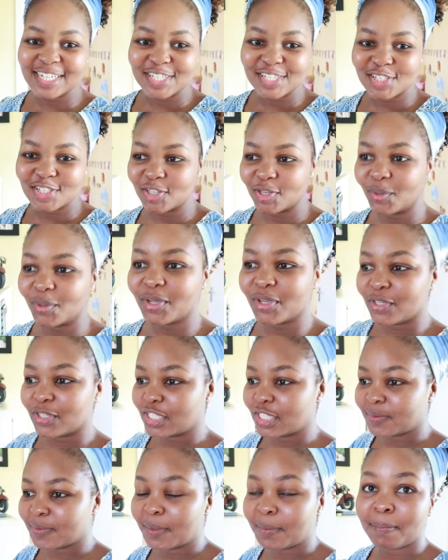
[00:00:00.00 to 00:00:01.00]
She's so
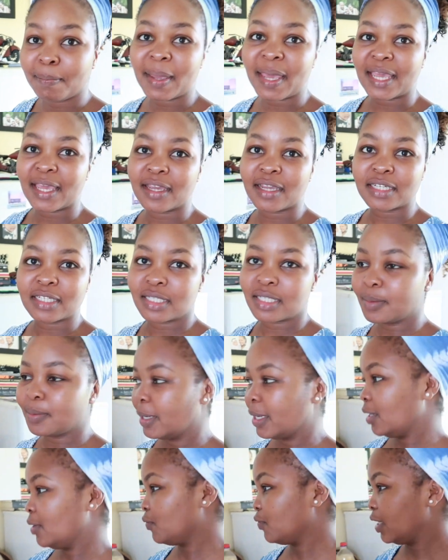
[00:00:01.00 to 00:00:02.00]
cute. She's been begging us to
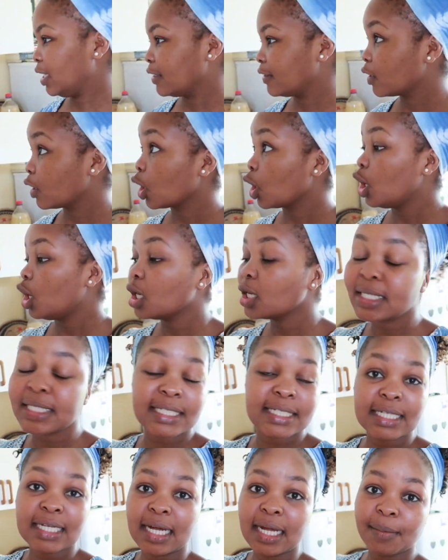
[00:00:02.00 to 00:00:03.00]
paint for like the
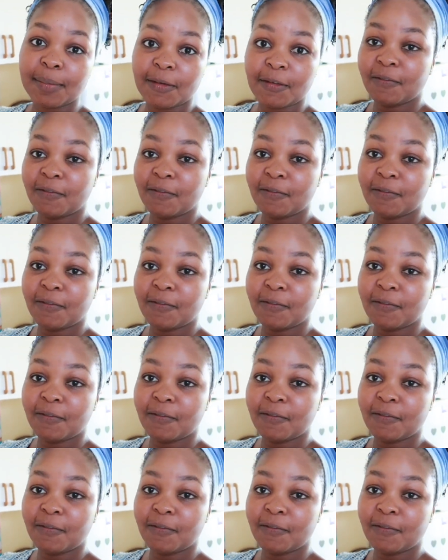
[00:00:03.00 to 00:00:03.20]
longest time,